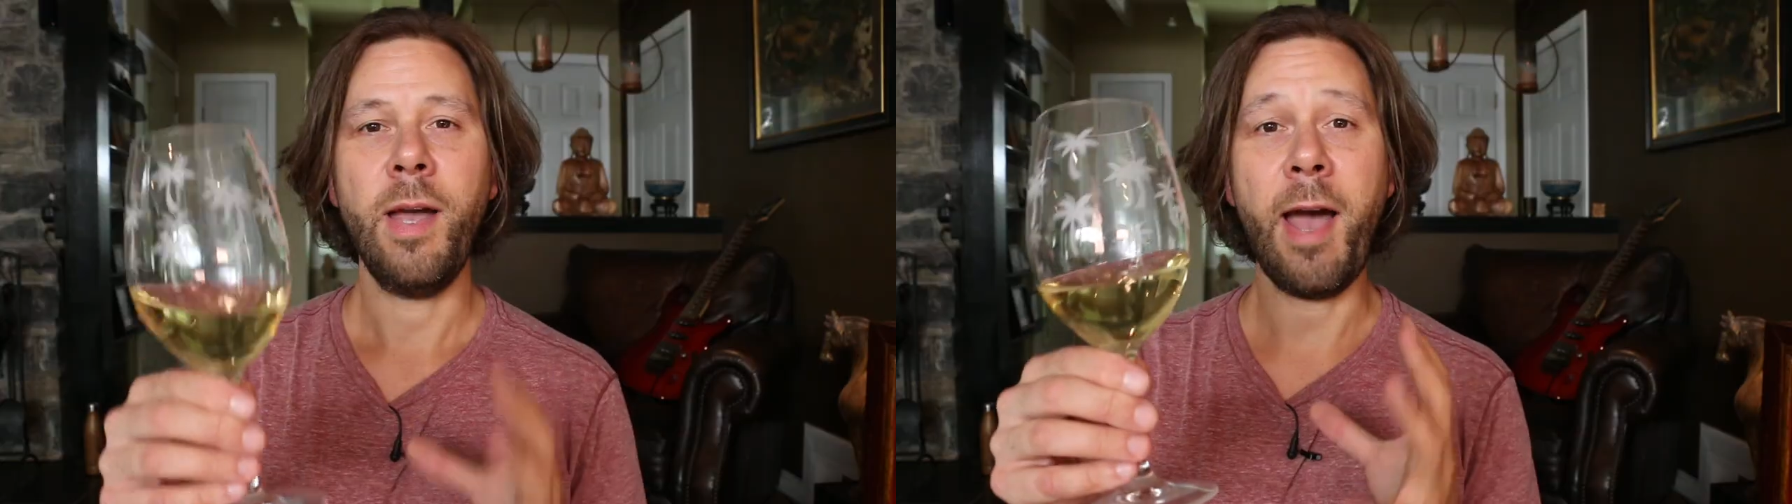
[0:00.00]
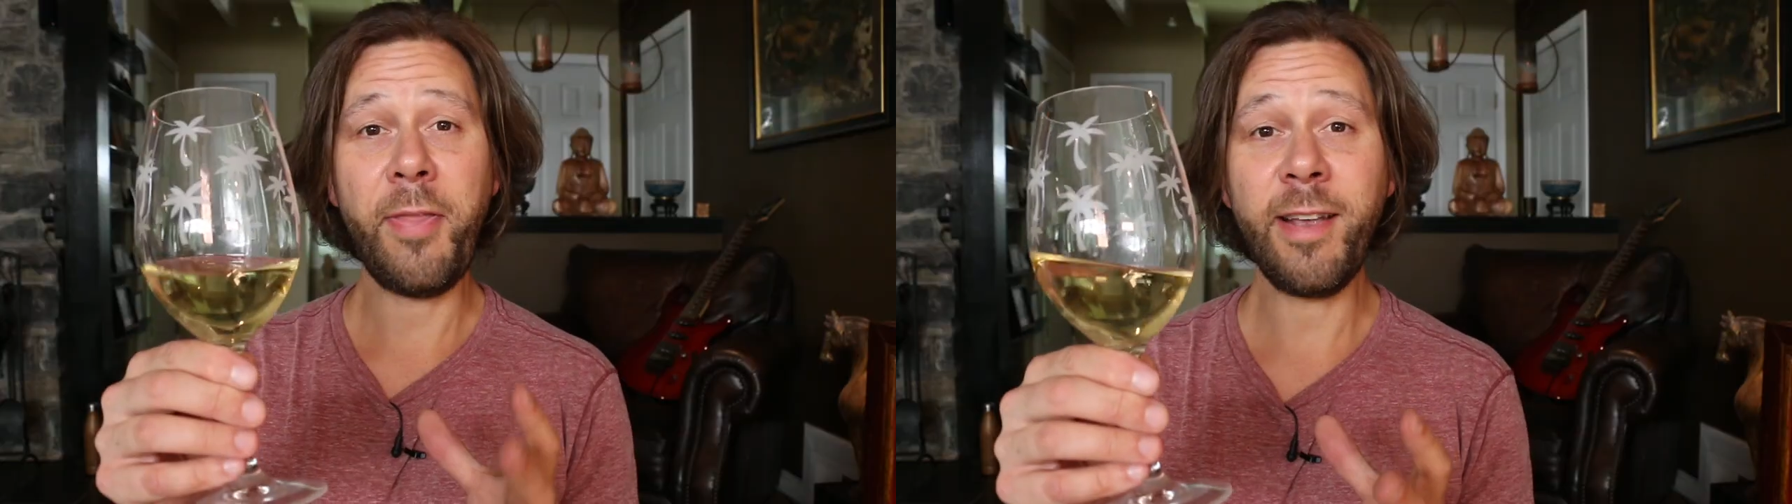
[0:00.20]

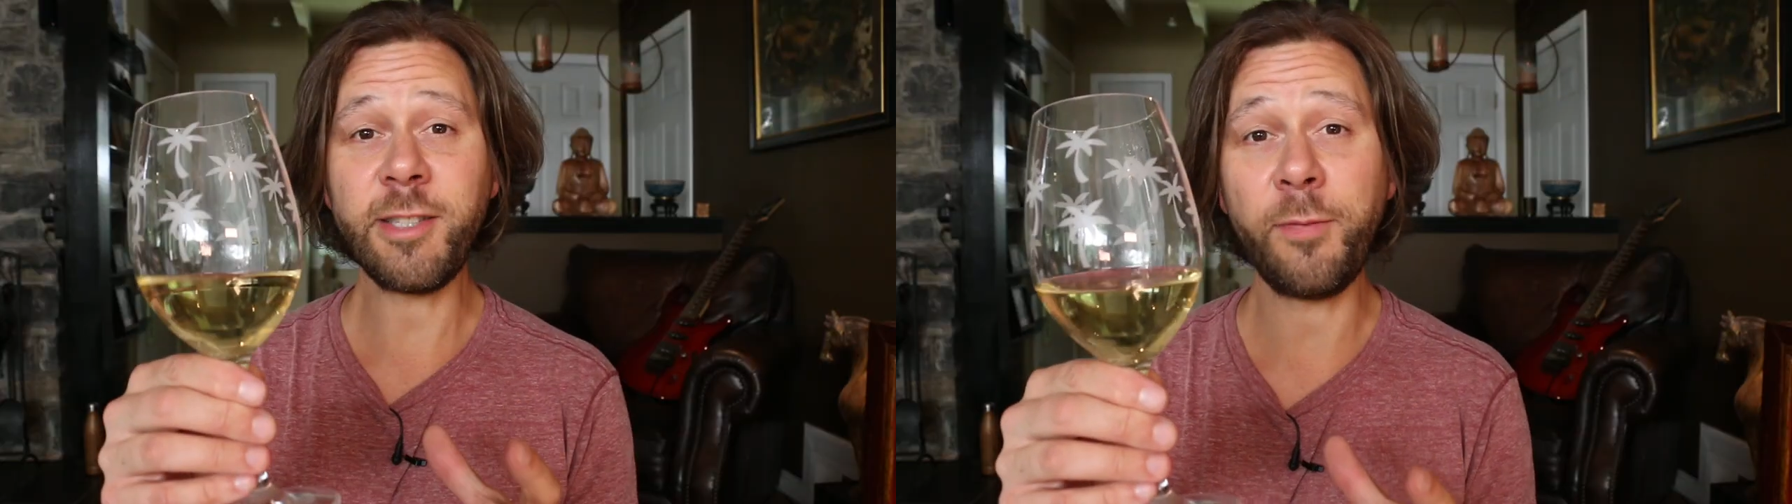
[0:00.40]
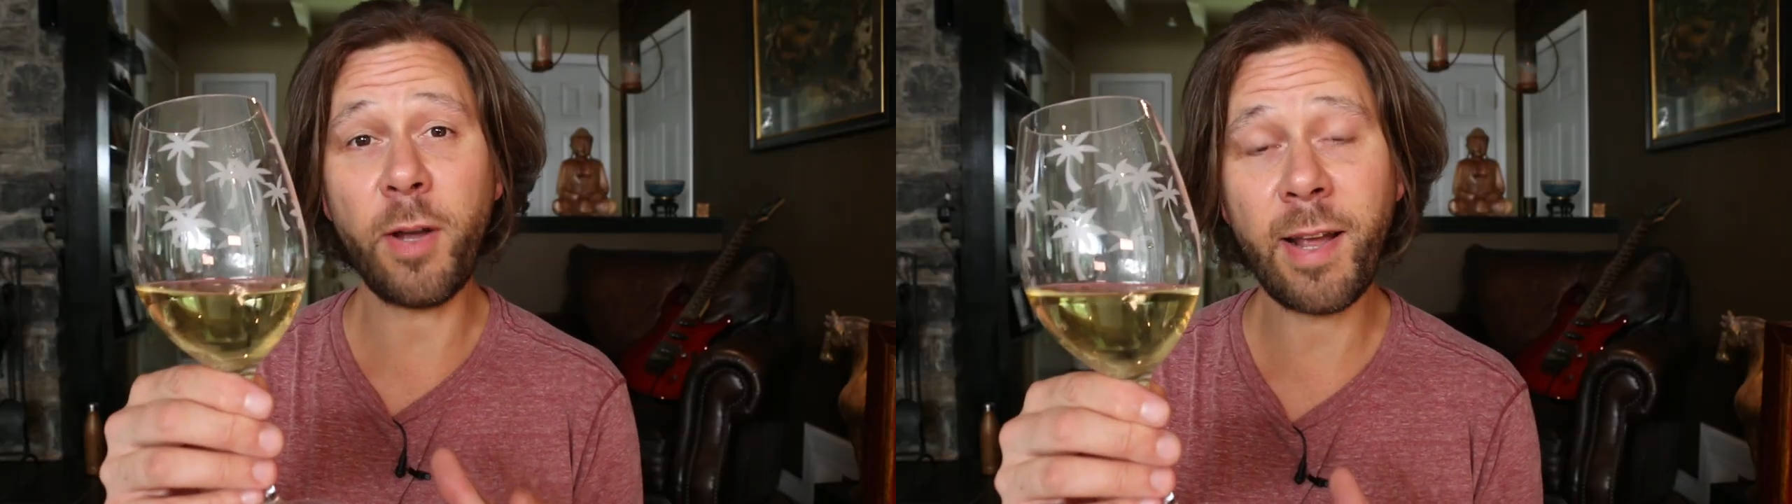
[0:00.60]
I think
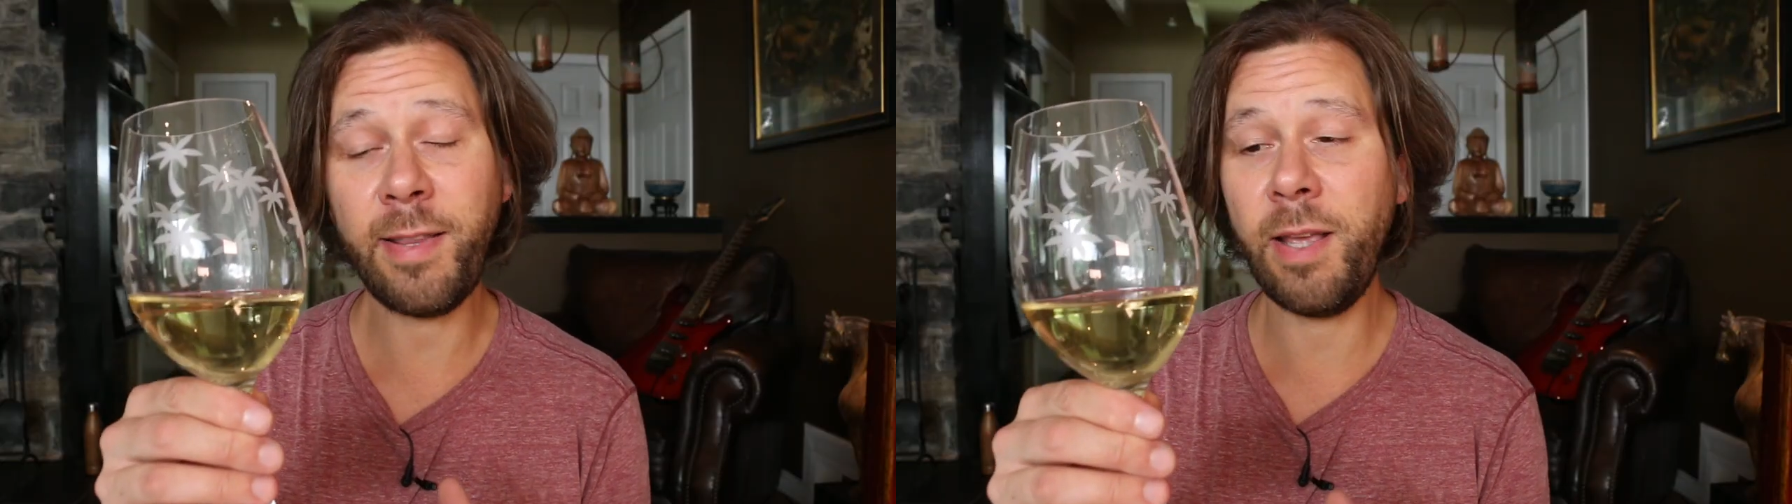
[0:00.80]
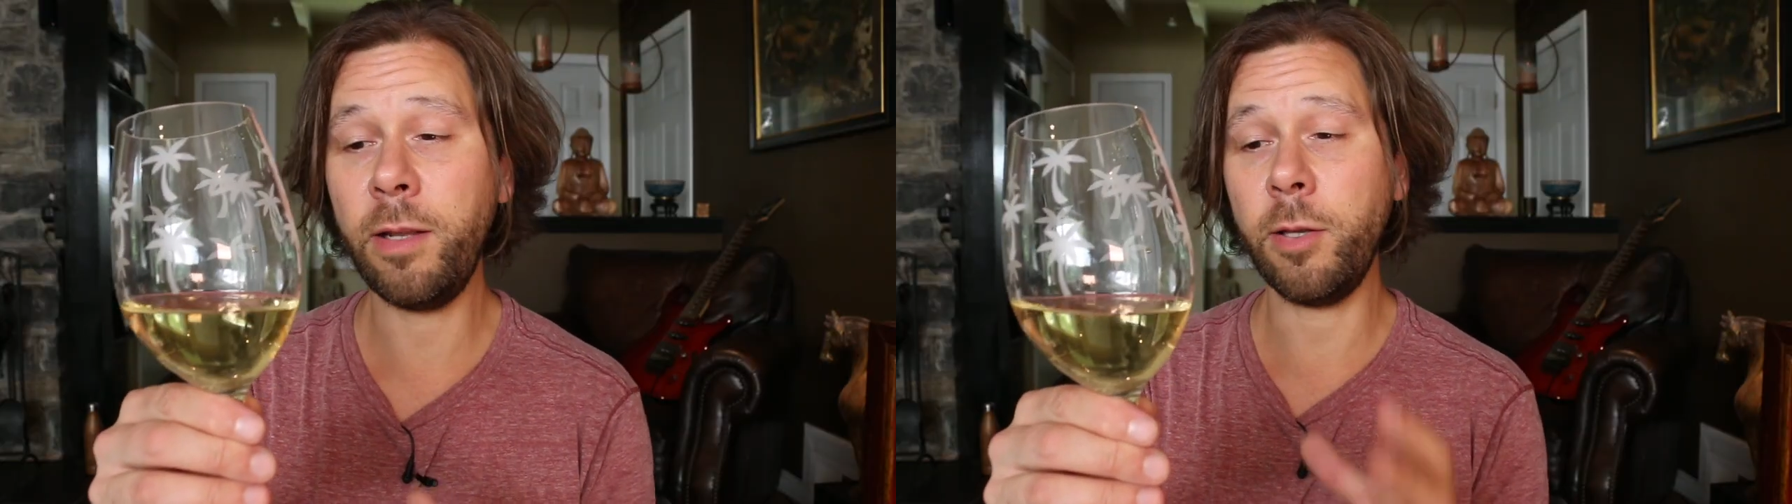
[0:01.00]
it's a fun
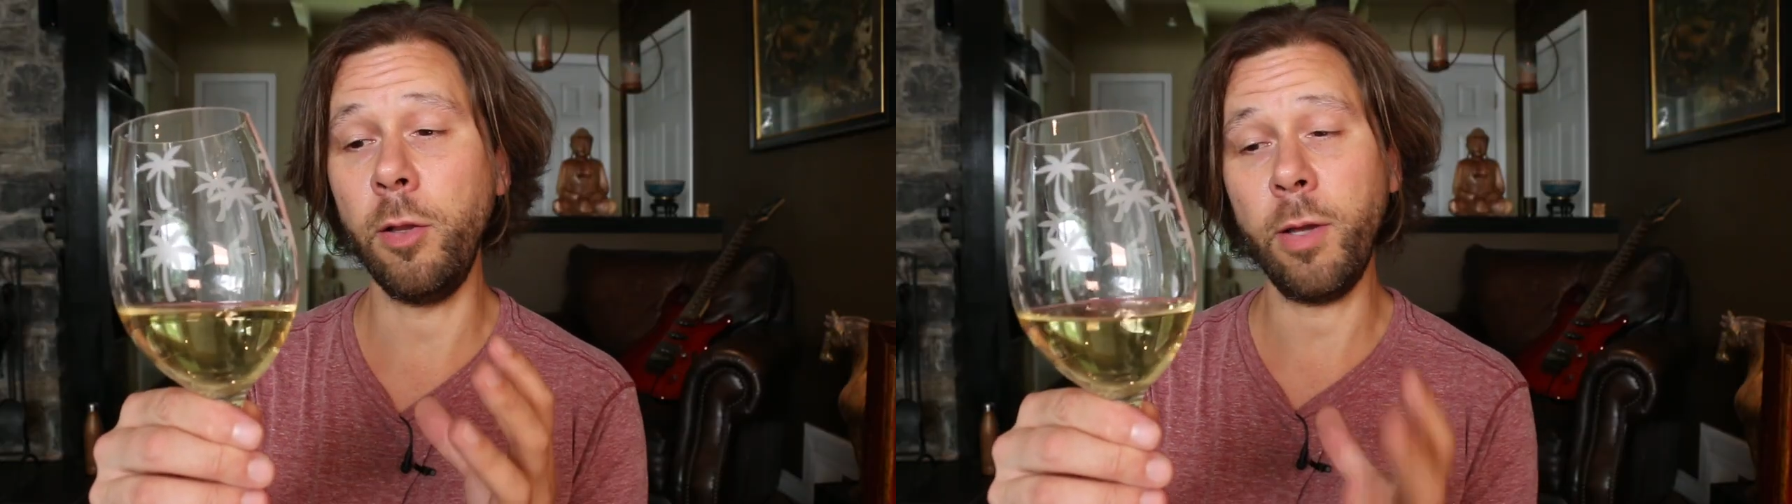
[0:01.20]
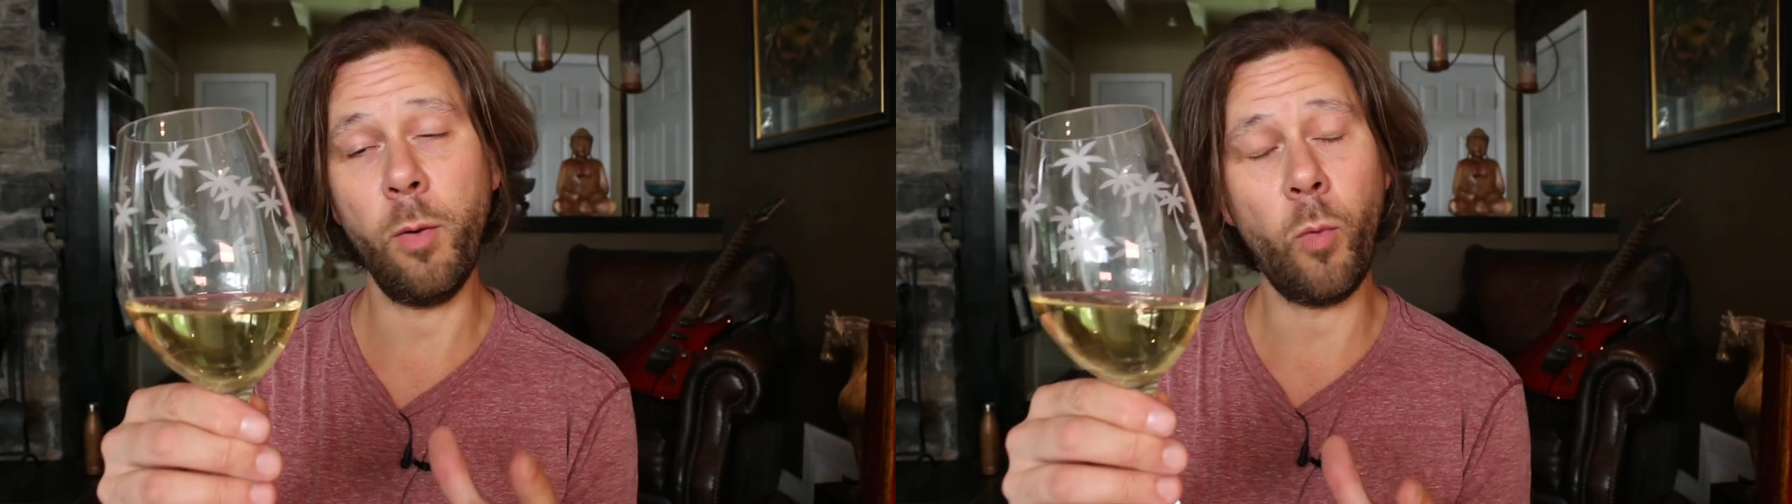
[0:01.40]
idea to
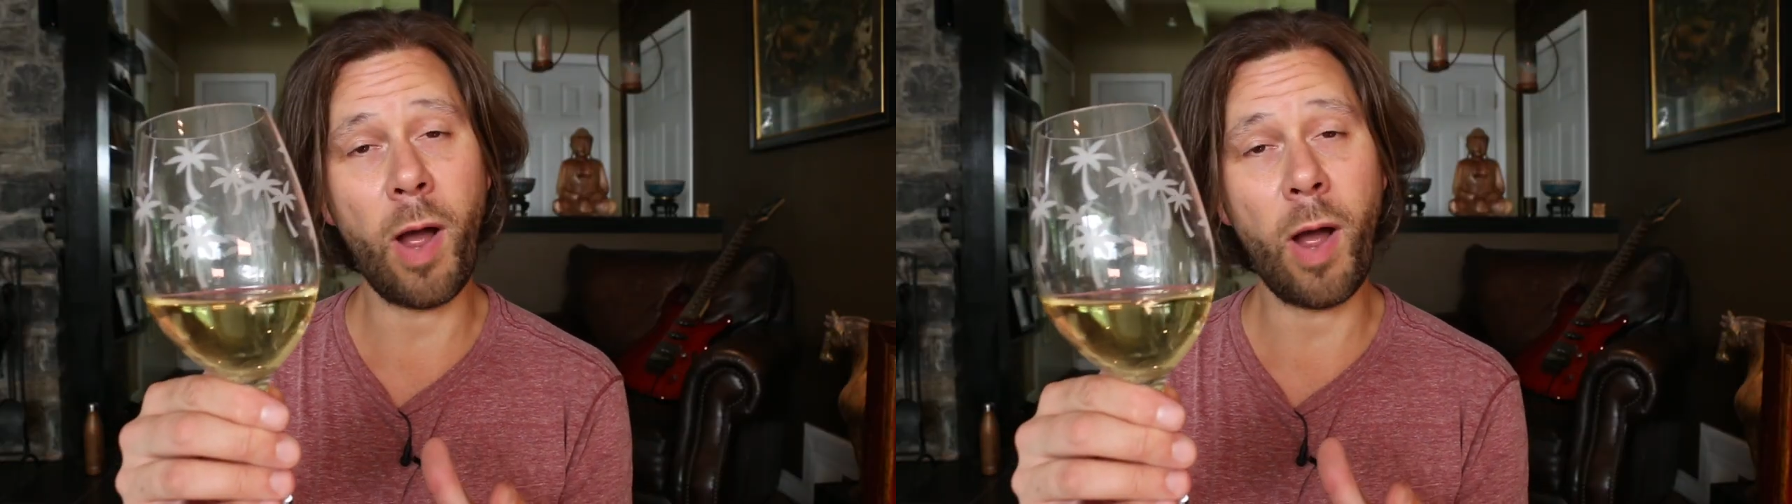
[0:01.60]
look at